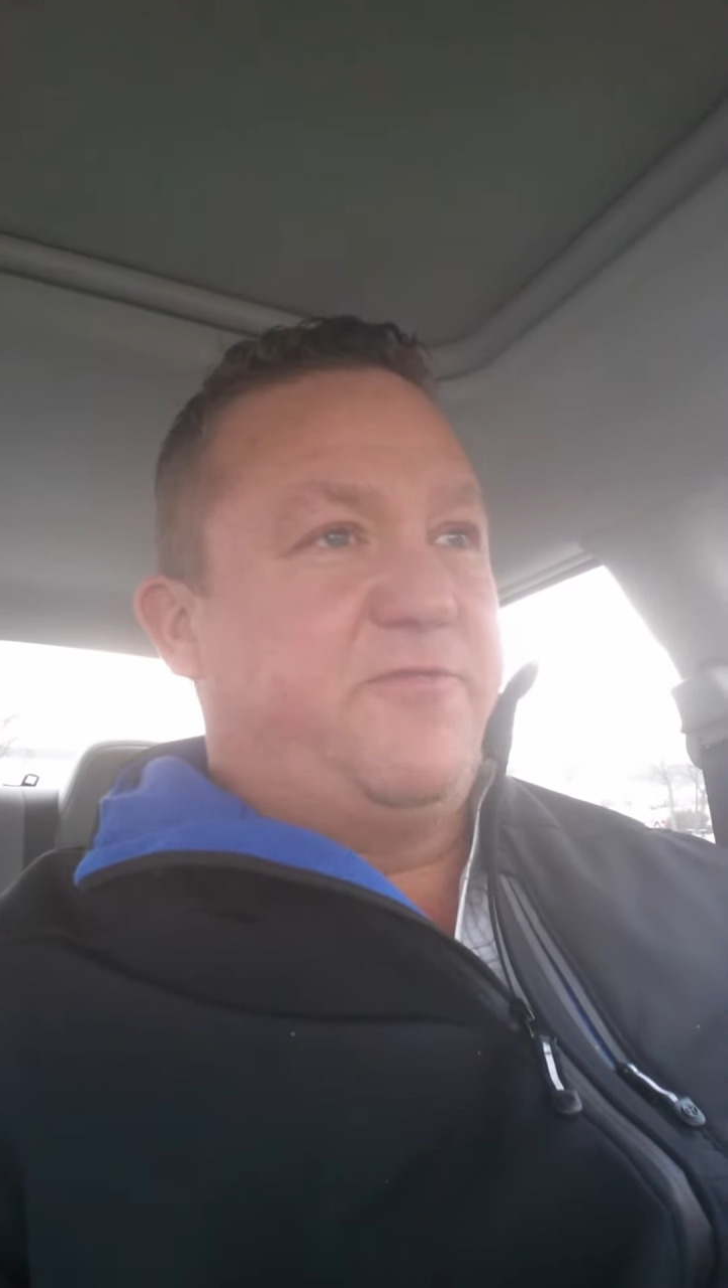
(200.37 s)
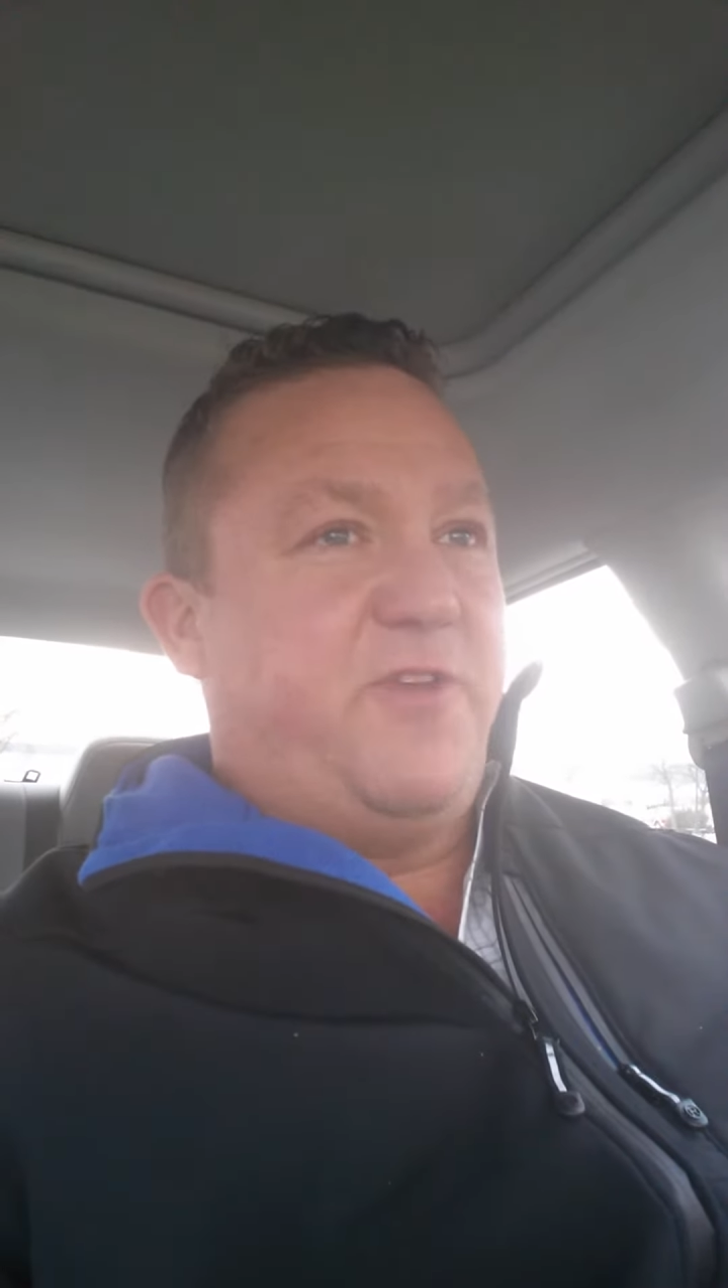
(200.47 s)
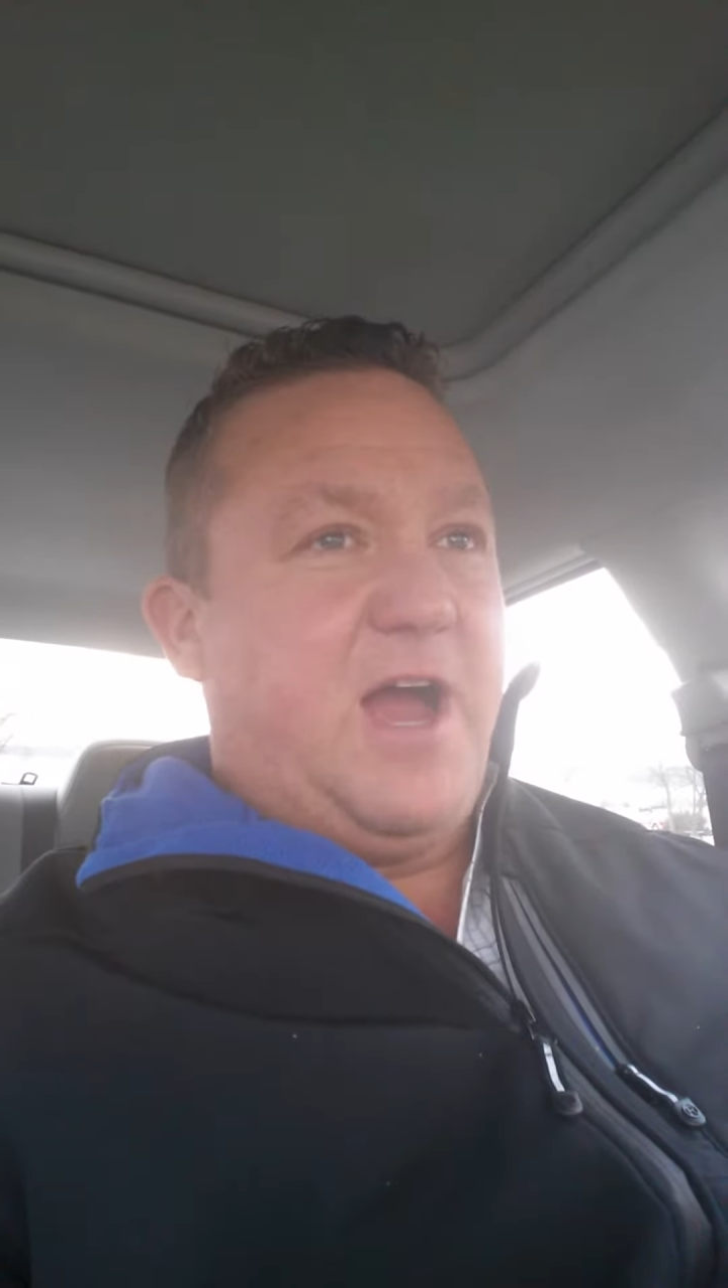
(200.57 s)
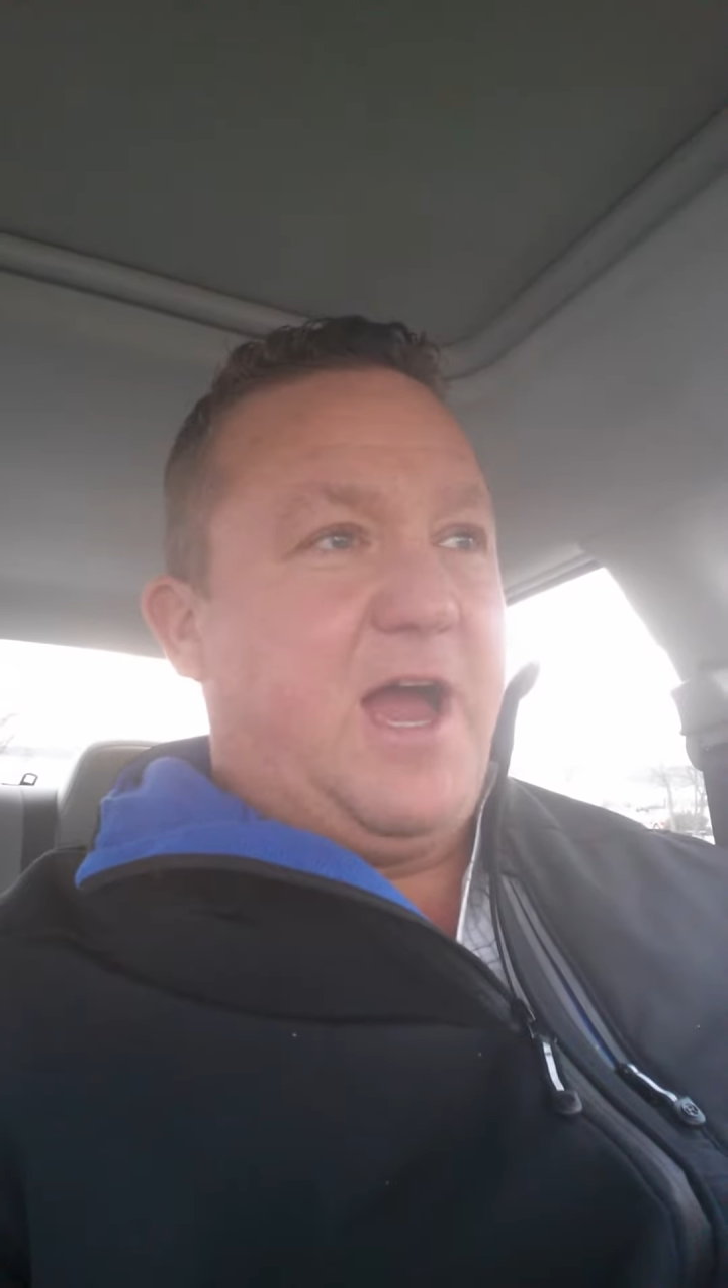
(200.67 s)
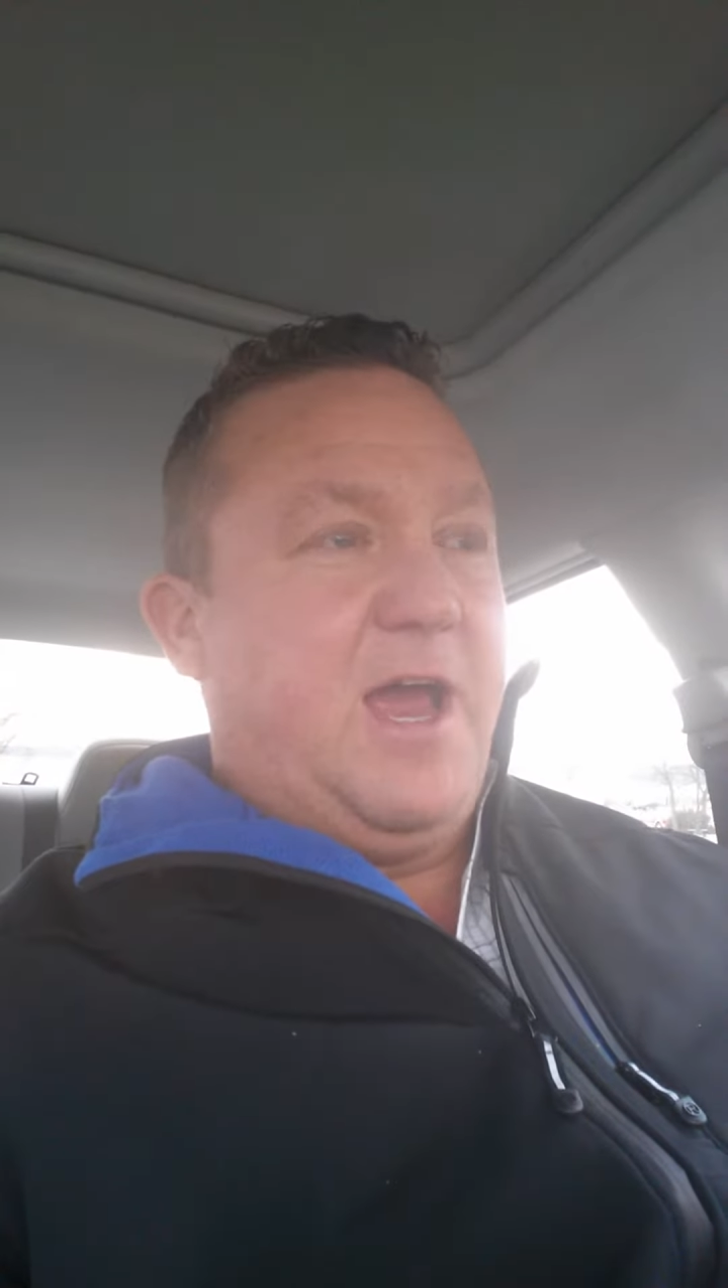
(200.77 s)

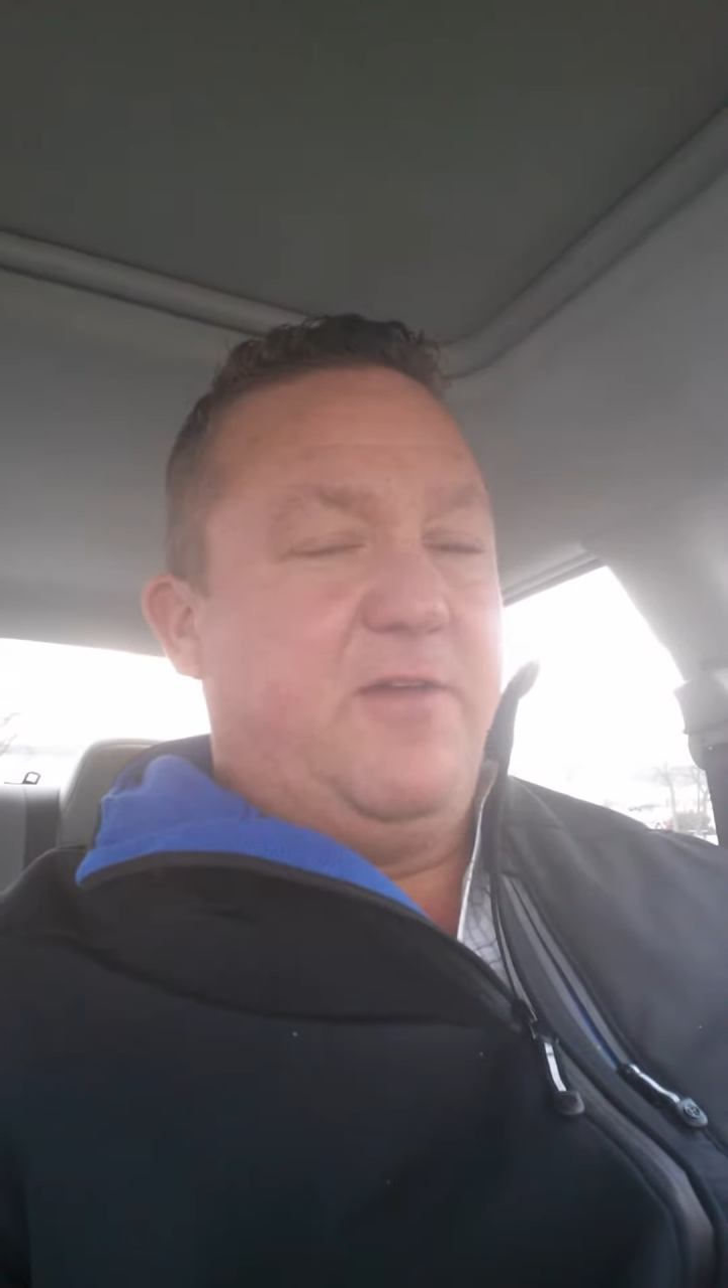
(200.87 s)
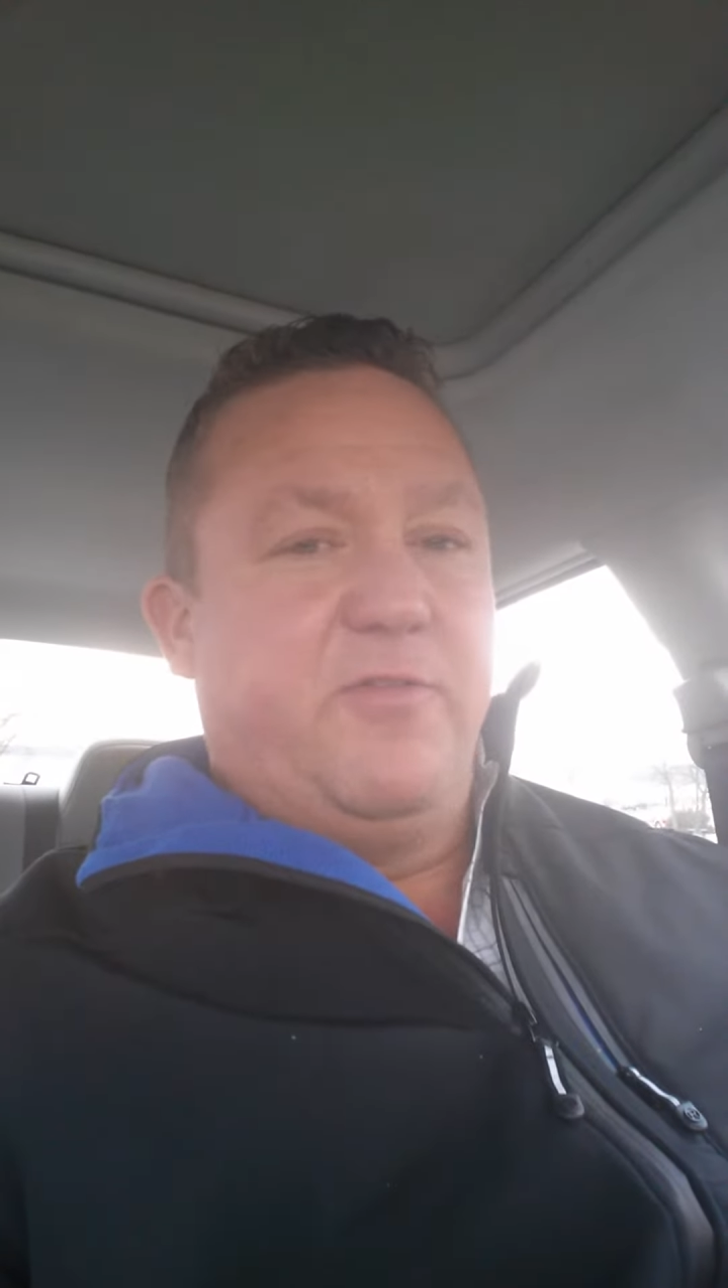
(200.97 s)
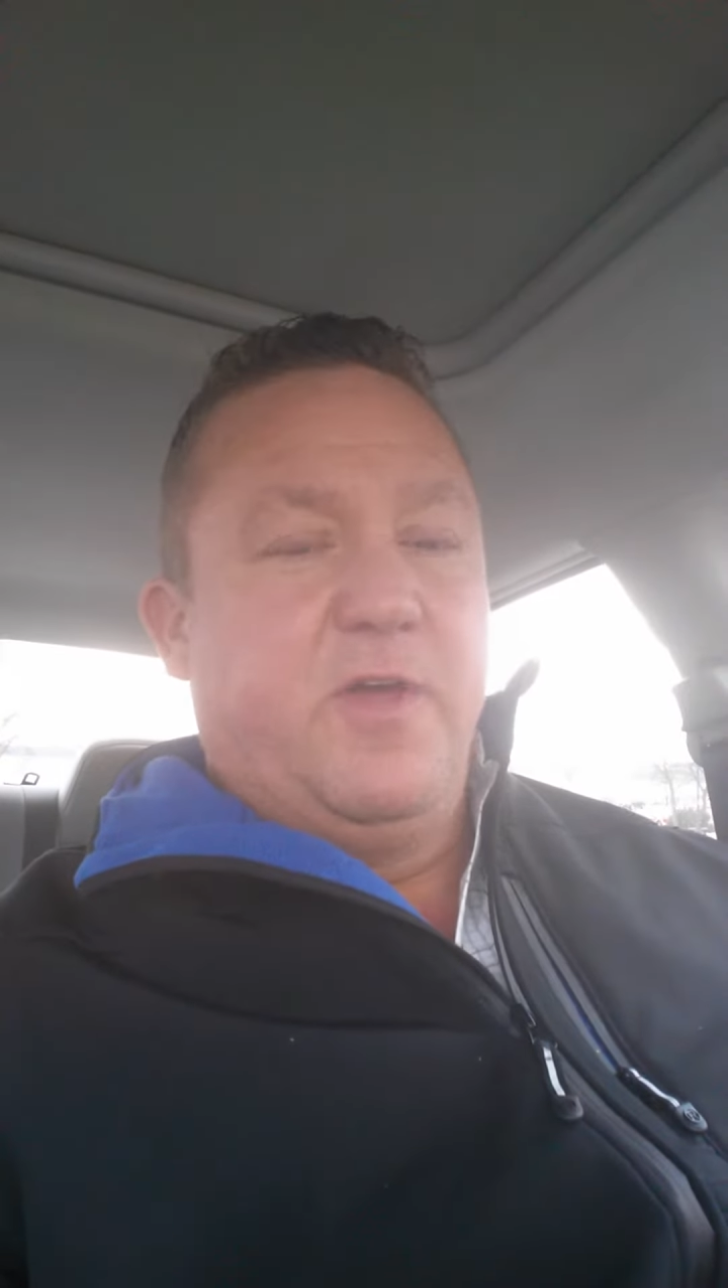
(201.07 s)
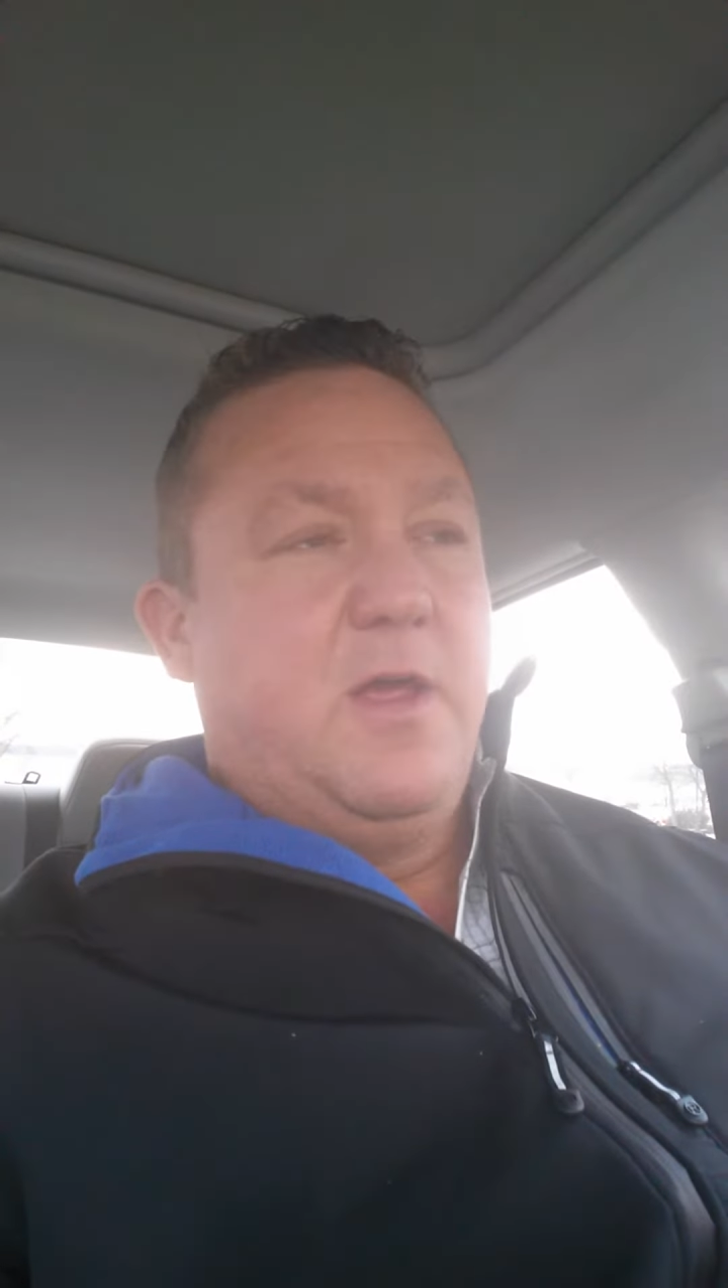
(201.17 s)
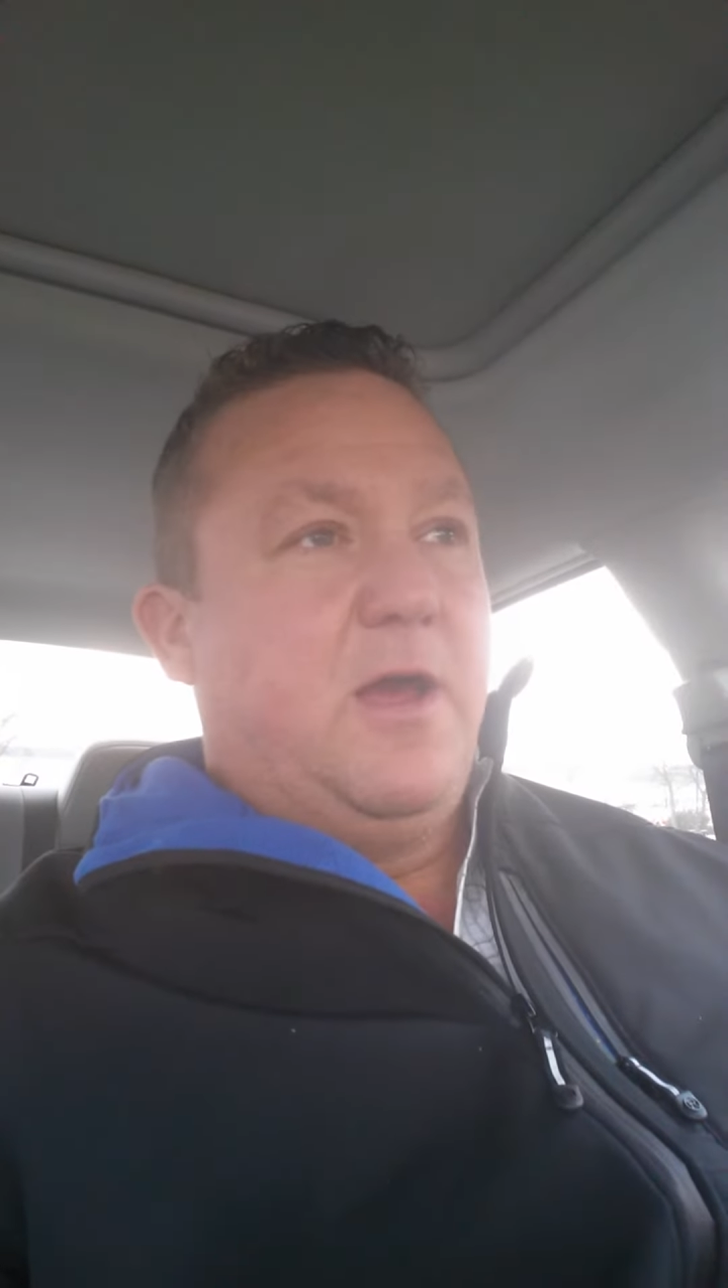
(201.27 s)
5,